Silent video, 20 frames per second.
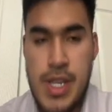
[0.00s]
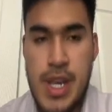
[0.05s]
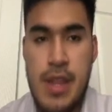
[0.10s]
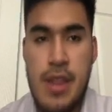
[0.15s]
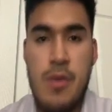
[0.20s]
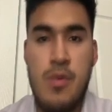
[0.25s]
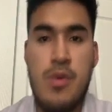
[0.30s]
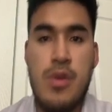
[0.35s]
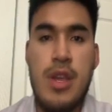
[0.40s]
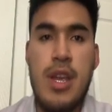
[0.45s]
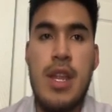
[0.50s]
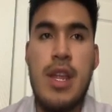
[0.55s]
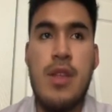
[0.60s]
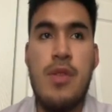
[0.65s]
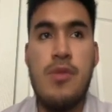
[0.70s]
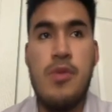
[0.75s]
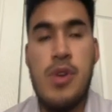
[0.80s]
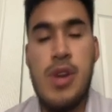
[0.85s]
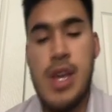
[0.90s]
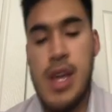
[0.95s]
Yeah, they were leading
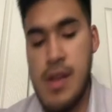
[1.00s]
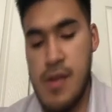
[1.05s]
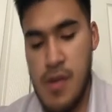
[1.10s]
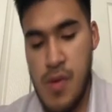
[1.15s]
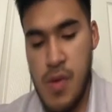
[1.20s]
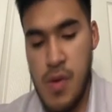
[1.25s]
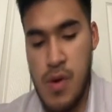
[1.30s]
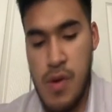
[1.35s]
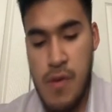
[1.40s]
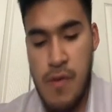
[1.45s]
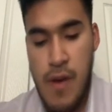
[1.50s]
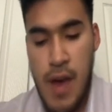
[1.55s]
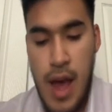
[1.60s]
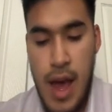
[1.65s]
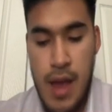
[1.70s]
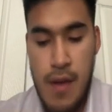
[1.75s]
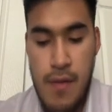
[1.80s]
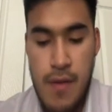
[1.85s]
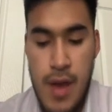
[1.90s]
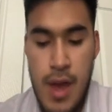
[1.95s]
38 to
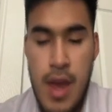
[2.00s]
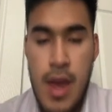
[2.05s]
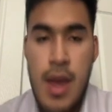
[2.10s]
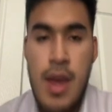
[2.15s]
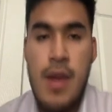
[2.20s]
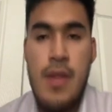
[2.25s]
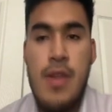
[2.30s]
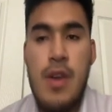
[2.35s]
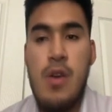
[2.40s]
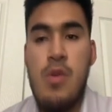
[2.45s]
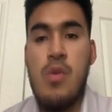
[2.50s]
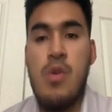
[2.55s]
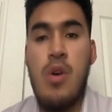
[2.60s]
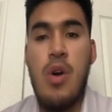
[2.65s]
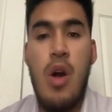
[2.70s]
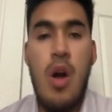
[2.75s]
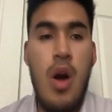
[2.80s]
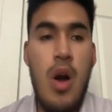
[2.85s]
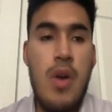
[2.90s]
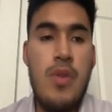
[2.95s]
35. They
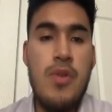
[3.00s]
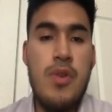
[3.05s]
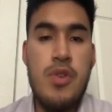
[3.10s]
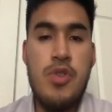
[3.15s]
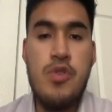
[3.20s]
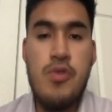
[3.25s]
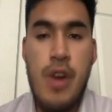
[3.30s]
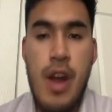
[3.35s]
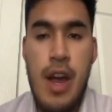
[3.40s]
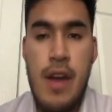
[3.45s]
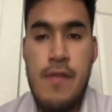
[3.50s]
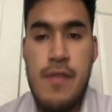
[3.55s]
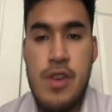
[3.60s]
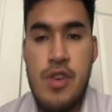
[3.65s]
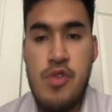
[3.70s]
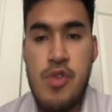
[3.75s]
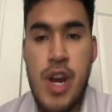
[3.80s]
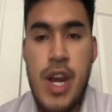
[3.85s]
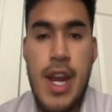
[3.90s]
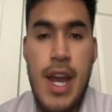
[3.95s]
were on their drive to
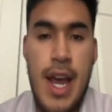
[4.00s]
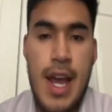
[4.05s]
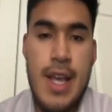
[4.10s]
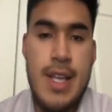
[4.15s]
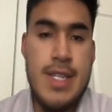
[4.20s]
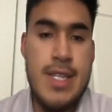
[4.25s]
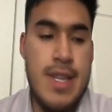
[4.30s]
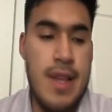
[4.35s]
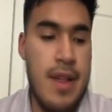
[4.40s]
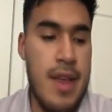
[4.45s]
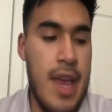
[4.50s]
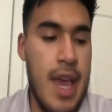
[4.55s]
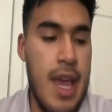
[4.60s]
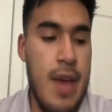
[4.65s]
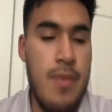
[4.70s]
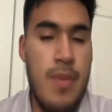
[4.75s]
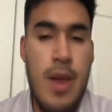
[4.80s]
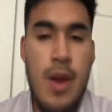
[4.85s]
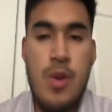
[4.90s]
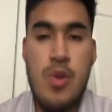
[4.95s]
try and ice the
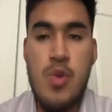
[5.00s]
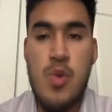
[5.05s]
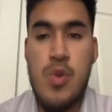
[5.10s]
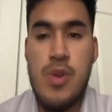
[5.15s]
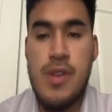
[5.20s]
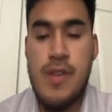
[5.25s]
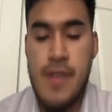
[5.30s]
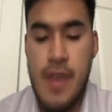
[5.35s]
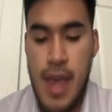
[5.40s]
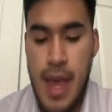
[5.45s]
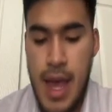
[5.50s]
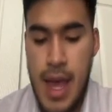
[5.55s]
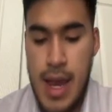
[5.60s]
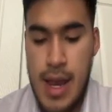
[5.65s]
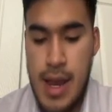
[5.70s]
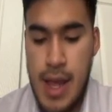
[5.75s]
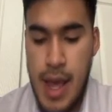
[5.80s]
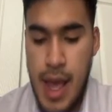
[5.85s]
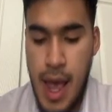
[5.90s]
game there towards the end.